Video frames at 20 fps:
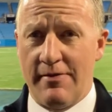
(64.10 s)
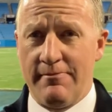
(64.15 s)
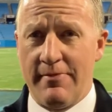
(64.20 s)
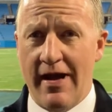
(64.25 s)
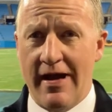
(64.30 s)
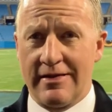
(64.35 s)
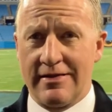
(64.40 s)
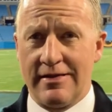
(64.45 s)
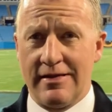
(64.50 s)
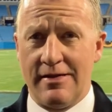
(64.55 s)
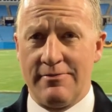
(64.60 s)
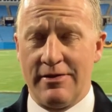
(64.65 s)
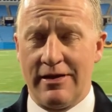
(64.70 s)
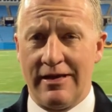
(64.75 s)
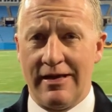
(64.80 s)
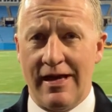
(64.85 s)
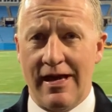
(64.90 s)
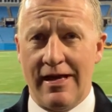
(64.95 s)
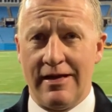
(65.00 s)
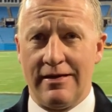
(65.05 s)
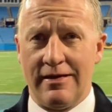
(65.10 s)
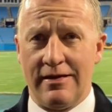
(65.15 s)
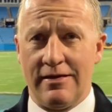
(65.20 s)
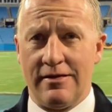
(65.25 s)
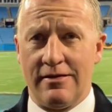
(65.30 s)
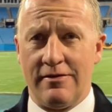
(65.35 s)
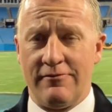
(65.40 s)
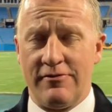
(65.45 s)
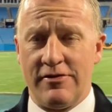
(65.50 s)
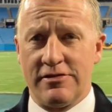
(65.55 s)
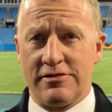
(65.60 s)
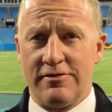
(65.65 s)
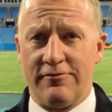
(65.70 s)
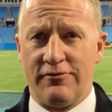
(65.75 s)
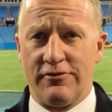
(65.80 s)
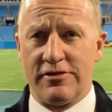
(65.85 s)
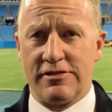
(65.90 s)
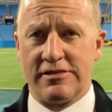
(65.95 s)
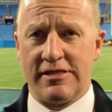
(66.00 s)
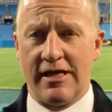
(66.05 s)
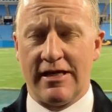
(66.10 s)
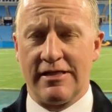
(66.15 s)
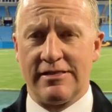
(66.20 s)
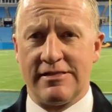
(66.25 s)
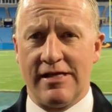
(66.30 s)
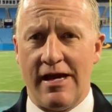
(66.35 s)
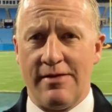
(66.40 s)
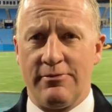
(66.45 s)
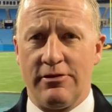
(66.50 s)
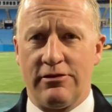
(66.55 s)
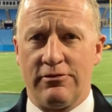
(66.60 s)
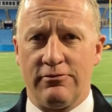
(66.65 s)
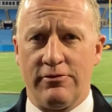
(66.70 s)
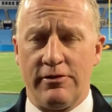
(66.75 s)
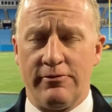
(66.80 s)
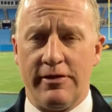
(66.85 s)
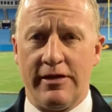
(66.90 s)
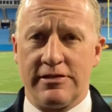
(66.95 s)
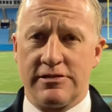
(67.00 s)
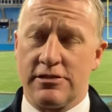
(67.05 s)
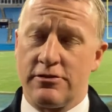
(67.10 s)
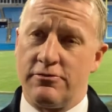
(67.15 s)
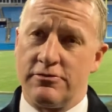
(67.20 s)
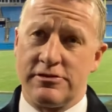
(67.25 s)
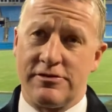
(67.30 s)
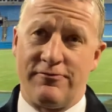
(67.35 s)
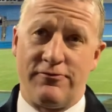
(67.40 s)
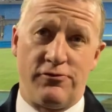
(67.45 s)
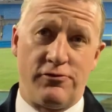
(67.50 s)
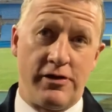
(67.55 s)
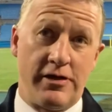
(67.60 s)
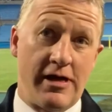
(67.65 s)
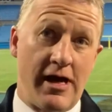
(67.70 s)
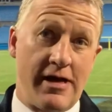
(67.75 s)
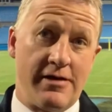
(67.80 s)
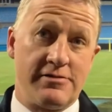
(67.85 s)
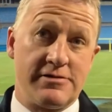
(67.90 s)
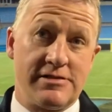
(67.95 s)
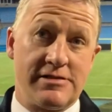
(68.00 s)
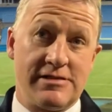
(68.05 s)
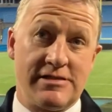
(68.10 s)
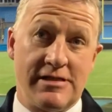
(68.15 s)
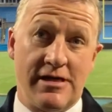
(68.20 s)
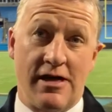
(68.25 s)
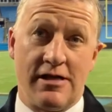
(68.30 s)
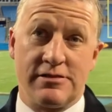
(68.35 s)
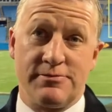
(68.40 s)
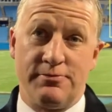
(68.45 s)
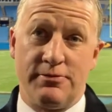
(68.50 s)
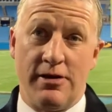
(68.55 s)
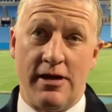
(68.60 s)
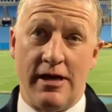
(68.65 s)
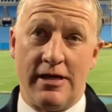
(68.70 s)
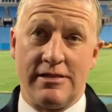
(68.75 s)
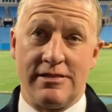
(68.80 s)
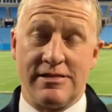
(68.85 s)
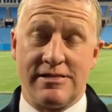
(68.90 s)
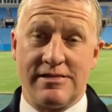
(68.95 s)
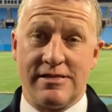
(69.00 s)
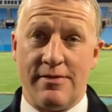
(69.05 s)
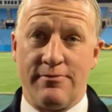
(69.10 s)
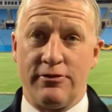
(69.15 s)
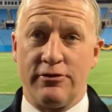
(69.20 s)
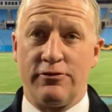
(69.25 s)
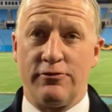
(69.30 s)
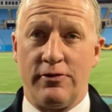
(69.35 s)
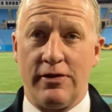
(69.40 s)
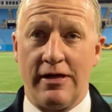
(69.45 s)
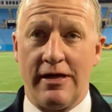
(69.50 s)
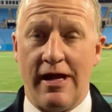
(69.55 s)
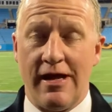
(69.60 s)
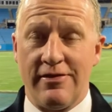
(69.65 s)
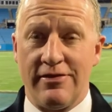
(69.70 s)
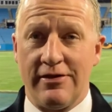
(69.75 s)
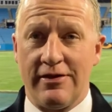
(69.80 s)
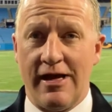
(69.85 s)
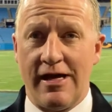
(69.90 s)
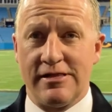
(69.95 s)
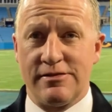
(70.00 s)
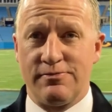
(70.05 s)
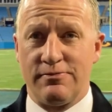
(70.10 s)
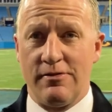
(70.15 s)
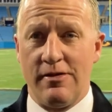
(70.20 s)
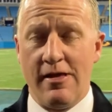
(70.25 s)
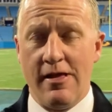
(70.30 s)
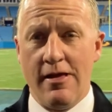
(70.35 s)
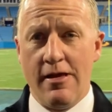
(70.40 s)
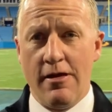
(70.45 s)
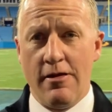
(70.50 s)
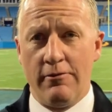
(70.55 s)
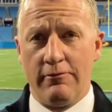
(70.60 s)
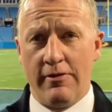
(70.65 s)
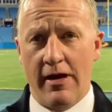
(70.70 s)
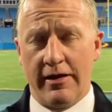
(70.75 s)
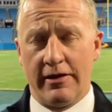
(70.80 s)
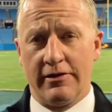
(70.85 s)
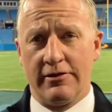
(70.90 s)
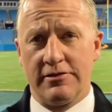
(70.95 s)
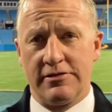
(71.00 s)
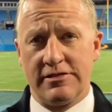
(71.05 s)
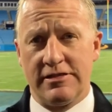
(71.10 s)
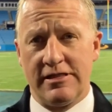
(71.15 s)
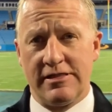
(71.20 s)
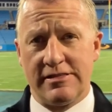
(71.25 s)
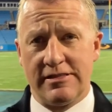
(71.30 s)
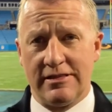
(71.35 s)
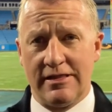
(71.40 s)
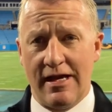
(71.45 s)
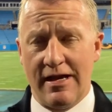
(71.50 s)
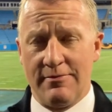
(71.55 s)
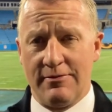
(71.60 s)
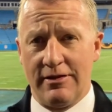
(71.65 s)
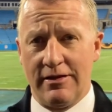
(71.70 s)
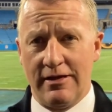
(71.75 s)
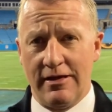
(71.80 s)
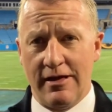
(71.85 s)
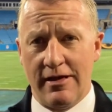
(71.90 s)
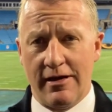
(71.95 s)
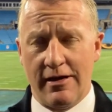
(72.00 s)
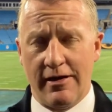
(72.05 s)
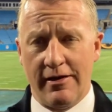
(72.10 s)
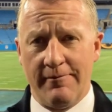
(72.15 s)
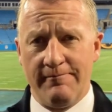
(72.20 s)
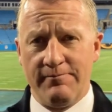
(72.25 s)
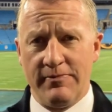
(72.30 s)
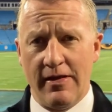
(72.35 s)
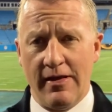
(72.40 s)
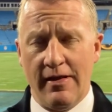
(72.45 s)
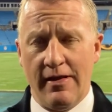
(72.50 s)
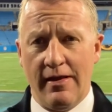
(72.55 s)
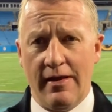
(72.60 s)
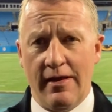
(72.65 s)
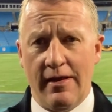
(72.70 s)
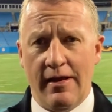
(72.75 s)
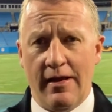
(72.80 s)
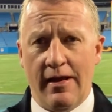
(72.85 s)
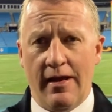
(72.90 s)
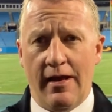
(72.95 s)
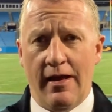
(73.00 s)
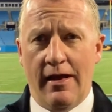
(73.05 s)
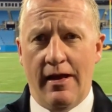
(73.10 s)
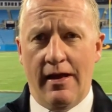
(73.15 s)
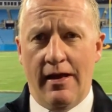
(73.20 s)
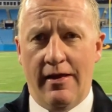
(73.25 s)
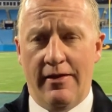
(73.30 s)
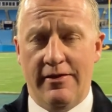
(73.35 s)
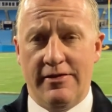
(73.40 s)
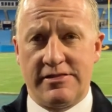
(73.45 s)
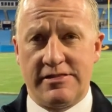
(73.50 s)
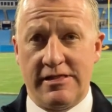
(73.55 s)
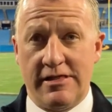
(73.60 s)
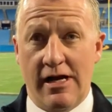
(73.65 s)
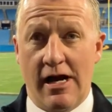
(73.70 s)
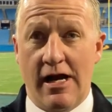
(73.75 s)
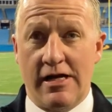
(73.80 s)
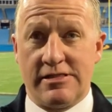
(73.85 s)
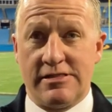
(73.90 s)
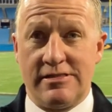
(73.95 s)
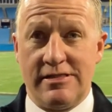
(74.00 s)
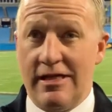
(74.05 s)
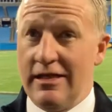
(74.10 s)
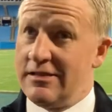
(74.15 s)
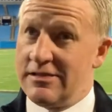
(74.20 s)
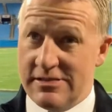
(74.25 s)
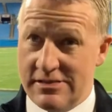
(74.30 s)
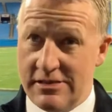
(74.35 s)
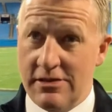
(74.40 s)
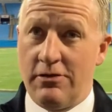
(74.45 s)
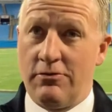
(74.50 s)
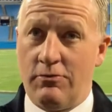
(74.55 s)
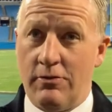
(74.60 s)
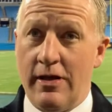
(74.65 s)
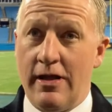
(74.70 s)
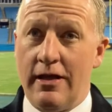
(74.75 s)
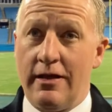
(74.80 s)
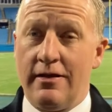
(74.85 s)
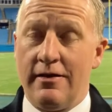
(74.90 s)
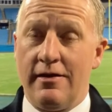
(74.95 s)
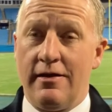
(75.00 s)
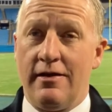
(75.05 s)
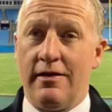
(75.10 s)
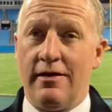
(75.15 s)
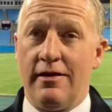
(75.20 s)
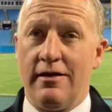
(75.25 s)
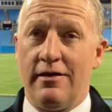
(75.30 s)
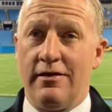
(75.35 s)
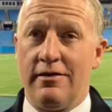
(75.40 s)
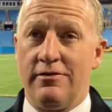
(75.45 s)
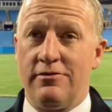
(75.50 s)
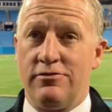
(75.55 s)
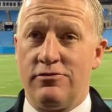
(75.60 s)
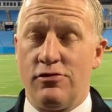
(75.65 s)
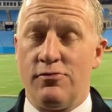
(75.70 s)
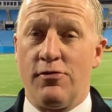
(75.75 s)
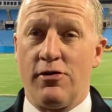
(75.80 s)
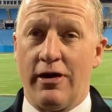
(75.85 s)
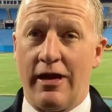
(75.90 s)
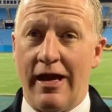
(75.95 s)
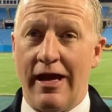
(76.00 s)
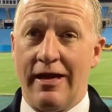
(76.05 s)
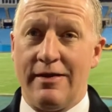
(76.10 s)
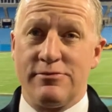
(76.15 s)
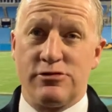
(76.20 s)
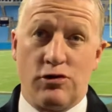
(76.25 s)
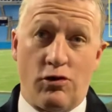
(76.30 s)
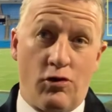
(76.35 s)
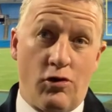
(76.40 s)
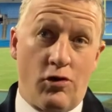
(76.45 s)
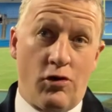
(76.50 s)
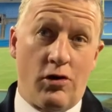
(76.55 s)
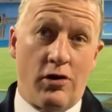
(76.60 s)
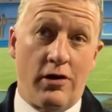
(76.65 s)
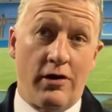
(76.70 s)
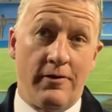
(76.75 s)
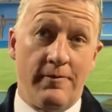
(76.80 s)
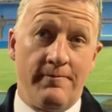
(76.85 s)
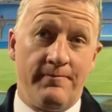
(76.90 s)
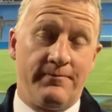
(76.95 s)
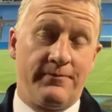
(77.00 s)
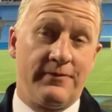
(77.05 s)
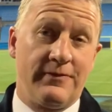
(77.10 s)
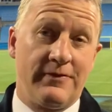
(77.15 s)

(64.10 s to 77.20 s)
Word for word: come back to them again in the division for the second time in three weeks. Of course, the 49ers and Seahawks played December 29th, the last regular season game of the year. The Seahawks need to still win two more games or